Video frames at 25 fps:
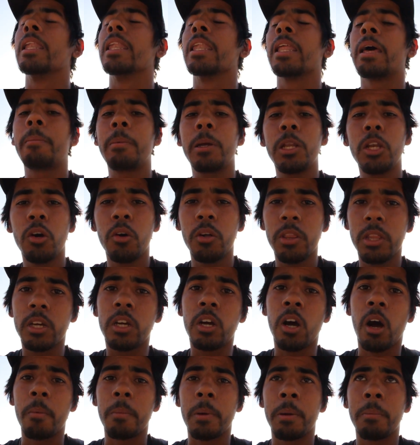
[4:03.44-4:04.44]
Let me know in the
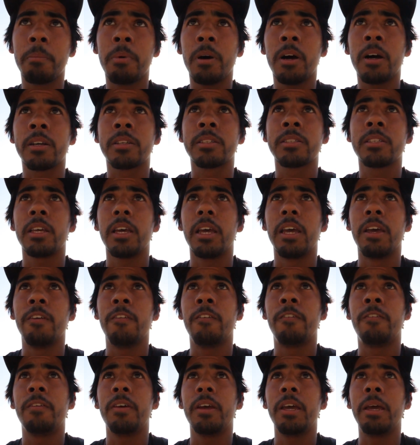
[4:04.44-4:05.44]
comment box
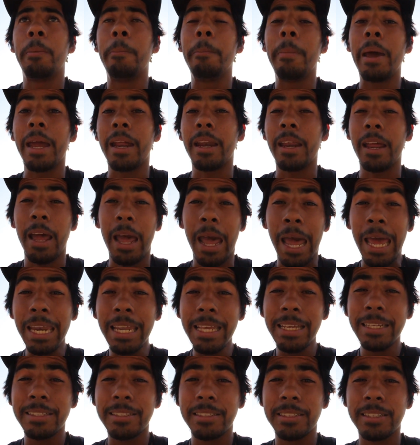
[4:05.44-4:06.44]
if it made
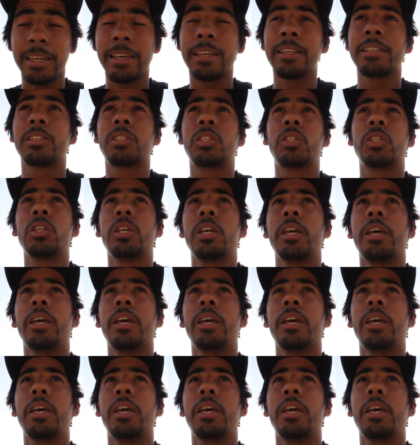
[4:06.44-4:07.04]
any sense,